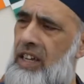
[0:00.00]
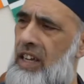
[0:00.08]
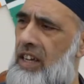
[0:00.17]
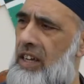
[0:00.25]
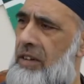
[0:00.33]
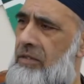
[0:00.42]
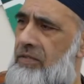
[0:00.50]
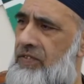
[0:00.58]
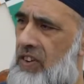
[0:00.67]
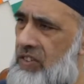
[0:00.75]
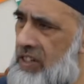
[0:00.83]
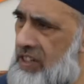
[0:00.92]

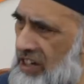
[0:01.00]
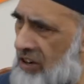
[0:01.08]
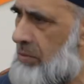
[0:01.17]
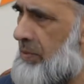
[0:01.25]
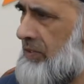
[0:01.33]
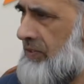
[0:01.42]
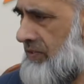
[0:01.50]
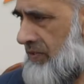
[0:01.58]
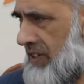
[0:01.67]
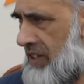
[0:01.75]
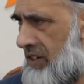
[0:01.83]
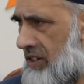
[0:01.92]
very terrible,
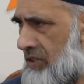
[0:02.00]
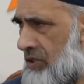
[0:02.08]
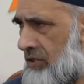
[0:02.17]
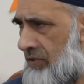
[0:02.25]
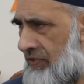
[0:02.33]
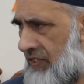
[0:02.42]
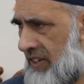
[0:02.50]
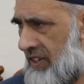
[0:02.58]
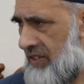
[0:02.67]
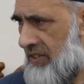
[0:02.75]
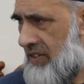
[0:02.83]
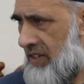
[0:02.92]
you know, sort of
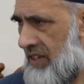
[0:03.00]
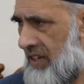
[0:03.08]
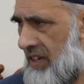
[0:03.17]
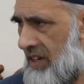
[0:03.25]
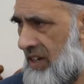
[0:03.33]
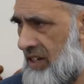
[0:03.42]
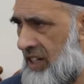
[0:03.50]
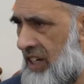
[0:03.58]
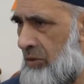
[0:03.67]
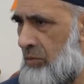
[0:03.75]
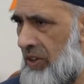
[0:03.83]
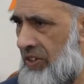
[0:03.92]
figures.
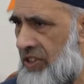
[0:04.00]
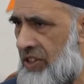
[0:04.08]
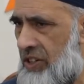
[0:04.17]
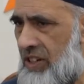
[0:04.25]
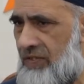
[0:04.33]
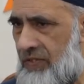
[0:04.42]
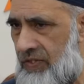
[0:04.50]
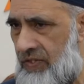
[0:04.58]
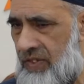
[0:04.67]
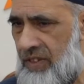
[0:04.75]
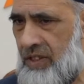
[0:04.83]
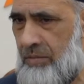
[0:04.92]
Nearly one third of
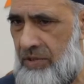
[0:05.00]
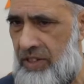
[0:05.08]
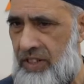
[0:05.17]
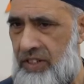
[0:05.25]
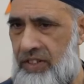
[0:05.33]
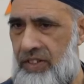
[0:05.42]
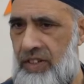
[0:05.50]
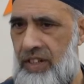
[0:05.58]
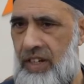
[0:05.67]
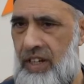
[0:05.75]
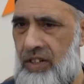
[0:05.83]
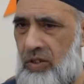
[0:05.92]
the British
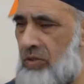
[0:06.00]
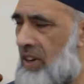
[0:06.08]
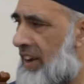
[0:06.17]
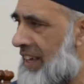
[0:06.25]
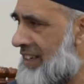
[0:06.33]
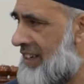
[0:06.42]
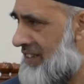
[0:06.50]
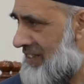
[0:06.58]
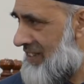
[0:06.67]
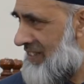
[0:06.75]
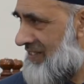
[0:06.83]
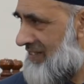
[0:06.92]
don't like
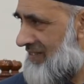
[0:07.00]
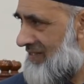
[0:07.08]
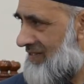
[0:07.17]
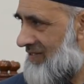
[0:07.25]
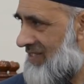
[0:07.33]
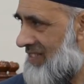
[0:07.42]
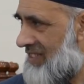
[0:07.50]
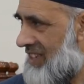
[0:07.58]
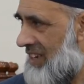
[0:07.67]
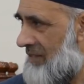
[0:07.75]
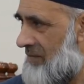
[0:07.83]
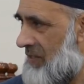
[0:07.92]
us.
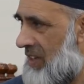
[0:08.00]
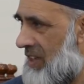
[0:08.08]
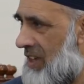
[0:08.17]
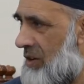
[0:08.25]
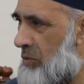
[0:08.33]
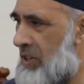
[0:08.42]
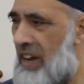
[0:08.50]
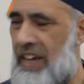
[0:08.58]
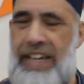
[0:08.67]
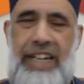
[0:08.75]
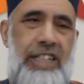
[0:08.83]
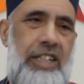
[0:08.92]
Okay? We are
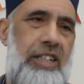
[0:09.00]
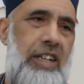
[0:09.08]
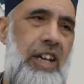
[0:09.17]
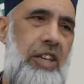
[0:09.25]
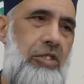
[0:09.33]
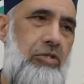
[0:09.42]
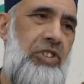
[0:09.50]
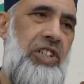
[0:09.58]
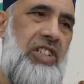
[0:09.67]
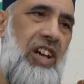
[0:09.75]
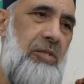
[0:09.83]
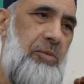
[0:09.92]
hated three
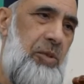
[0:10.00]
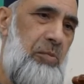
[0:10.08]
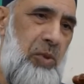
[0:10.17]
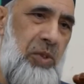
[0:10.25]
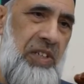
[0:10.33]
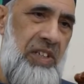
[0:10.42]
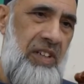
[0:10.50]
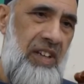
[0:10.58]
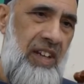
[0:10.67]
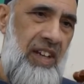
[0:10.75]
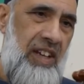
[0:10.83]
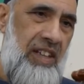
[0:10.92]
times more than
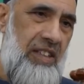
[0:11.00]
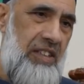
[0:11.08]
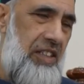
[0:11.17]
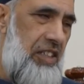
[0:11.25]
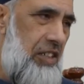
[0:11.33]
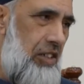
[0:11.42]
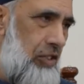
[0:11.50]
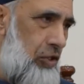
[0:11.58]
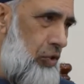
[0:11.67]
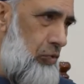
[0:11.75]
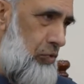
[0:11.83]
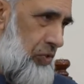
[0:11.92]
the
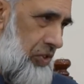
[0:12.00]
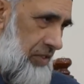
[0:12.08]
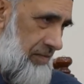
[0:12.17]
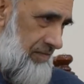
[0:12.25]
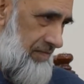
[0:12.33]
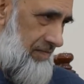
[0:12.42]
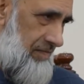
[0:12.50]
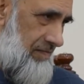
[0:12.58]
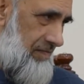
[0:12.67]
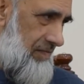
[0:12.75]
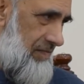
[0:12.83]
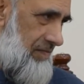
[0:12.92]
Jews.
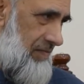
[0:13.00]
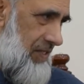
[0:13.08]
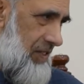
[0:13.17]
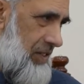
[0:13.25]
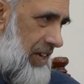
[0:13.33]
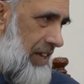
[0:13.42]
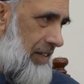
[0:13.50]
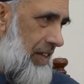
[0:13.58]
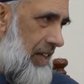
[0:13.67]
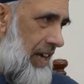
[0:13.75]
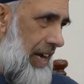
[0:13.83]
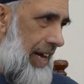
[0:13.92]
Okay?
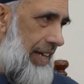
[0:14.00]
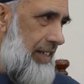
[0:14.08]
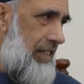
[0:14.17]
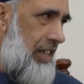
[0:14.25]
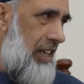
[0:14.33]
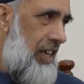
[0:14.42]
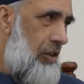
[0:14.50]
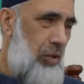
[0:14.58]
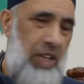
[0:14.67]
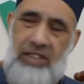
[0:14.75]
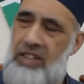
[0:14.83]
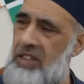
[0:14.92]
And
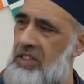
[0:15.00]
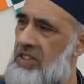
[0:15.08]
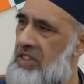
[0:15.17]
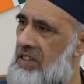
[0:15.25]
we are the